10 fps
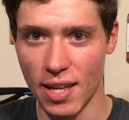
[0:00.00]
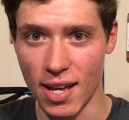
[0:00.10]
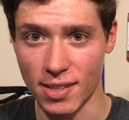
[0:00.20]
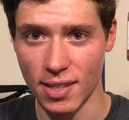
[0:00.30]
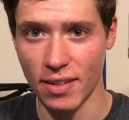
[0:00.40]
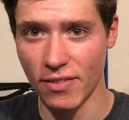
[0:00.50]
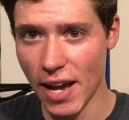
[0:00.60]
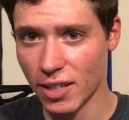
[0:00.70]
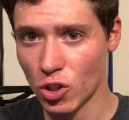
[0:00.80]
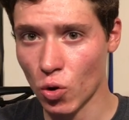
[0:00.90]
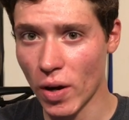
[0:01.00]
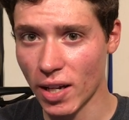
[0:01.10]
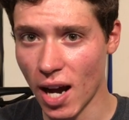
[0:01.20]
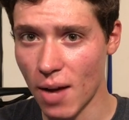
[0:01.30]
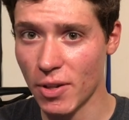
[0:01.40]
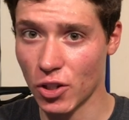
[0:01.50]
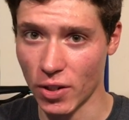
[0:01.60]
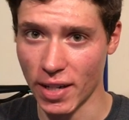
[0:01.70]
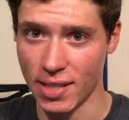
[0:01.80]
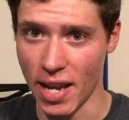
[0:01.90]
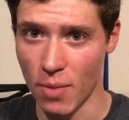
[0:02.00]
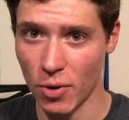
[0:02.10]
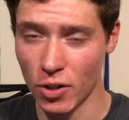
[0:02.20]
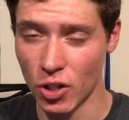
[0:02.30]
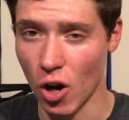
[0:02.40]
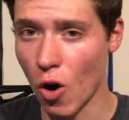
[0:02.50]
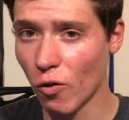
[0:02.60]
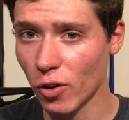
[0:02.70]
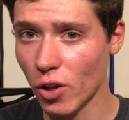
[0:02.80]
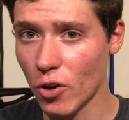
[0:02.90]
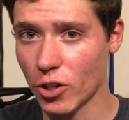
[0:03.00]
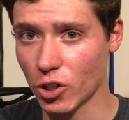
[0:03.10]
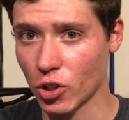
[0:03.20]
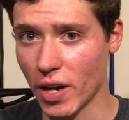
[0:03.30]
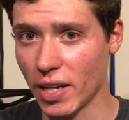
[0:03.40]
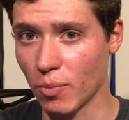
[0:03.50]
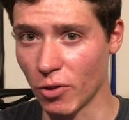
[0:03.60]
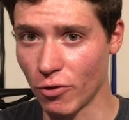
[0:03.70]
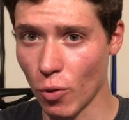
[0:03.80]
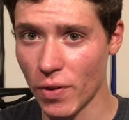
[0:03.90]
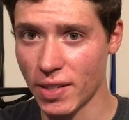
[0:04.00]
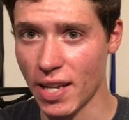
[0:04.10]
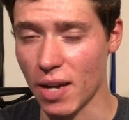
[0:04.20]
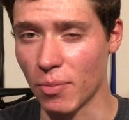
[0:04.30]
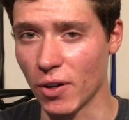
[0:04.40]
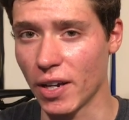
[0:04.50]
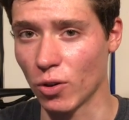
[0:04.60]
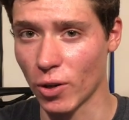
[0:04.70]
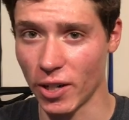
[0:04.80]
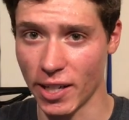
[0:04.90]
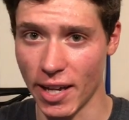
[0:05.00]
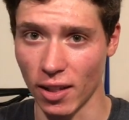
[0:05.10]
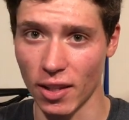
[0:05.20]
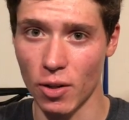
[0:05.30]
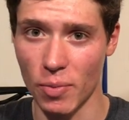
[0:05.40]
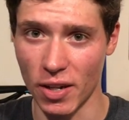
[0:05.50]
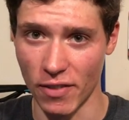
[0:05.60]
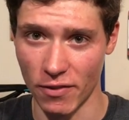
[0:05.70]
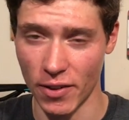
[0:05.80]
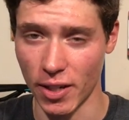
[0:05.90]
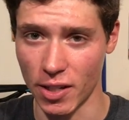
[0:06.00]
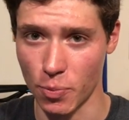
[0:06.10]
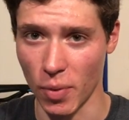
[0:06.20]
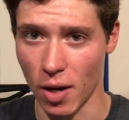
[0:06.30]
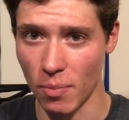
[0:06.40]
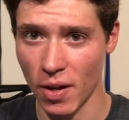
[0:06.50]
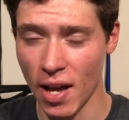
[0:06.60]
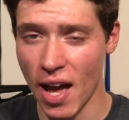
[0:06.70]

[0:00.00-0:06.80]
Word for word: Yes, in fact, it's quite common during a taper to overload your training before the taper in order to get a little bit of a fitness bump.